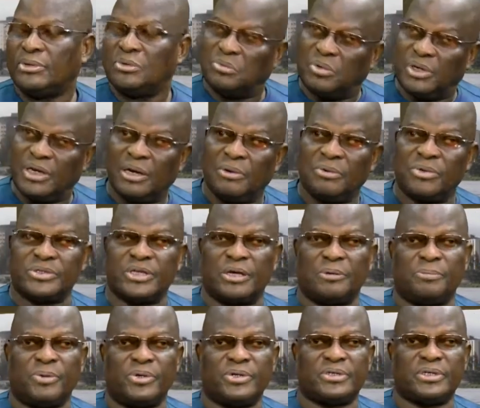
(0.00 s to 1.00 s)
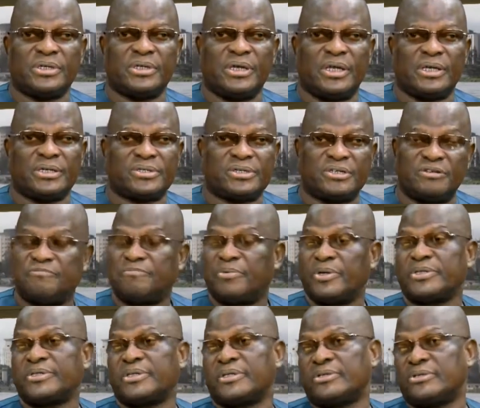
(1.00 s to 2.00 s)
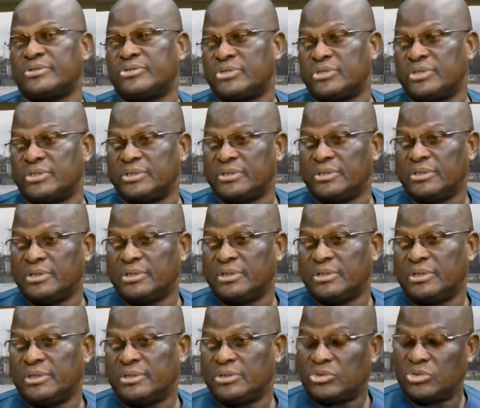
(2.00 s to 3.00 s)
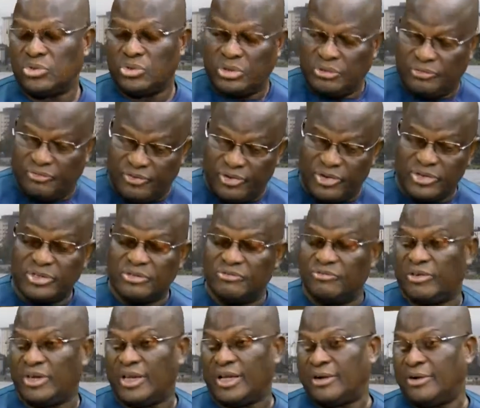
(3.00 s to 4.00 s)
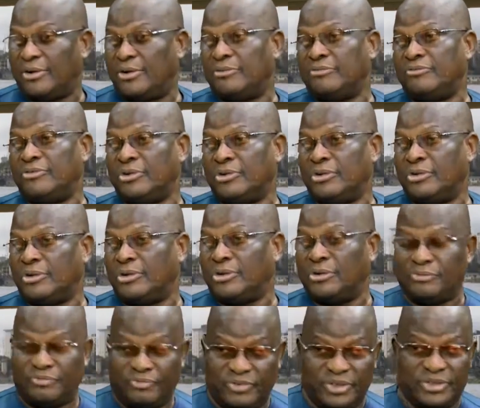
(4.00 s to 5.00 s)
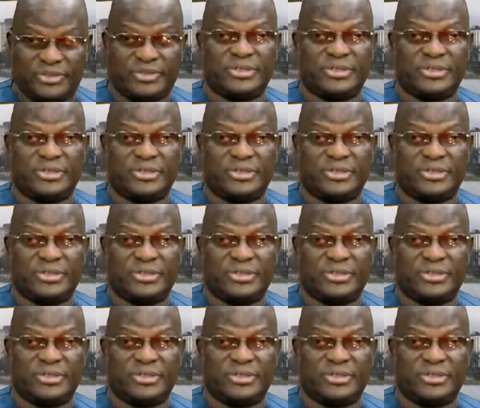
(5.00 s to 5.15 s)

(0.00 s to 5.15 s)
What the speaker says: When I was appointed as Chief Press Secretary to the first civilian governor of this